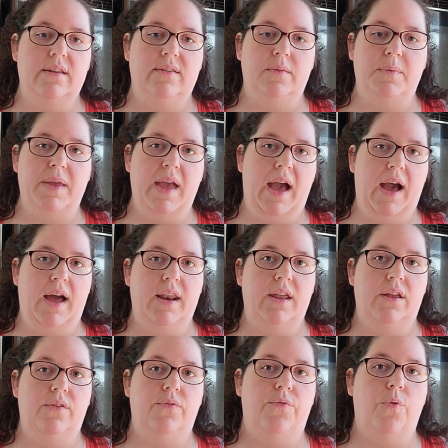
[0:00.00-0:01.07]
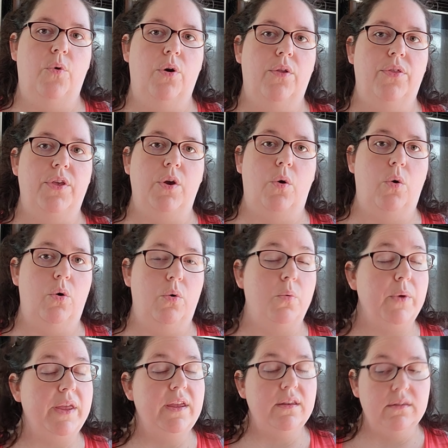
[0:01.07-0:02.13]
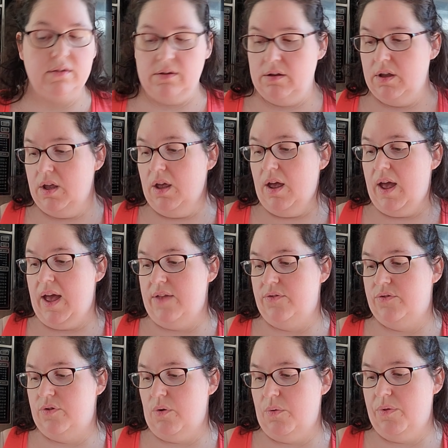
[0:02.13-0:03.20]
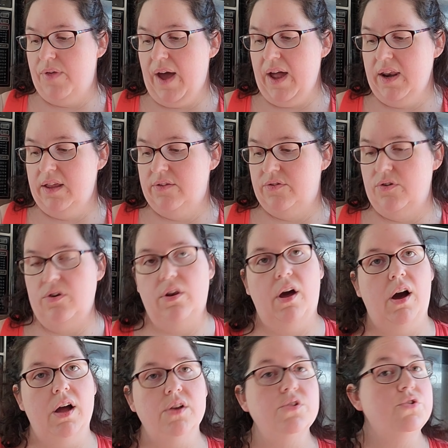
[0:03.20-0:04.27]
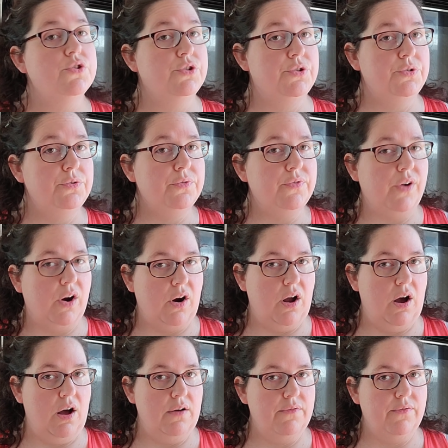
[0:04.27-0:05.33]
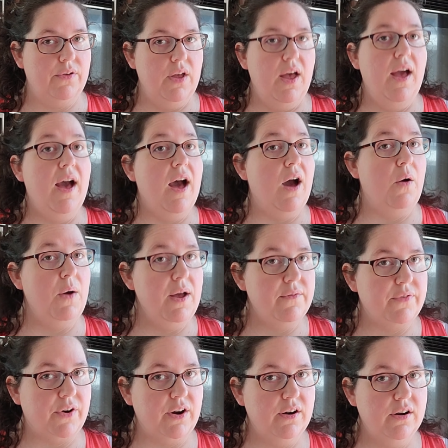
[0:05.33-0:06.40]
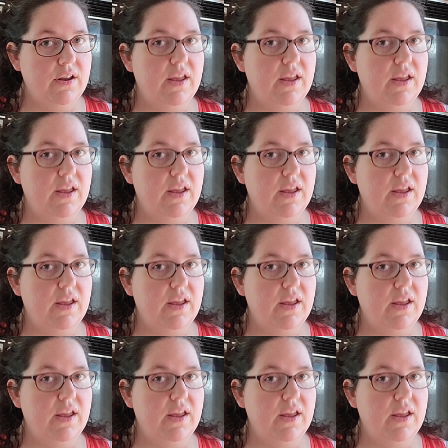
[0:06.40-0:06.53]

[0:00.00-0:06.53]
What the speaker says: to be added for the whole wheat. And so that is not too far off. However,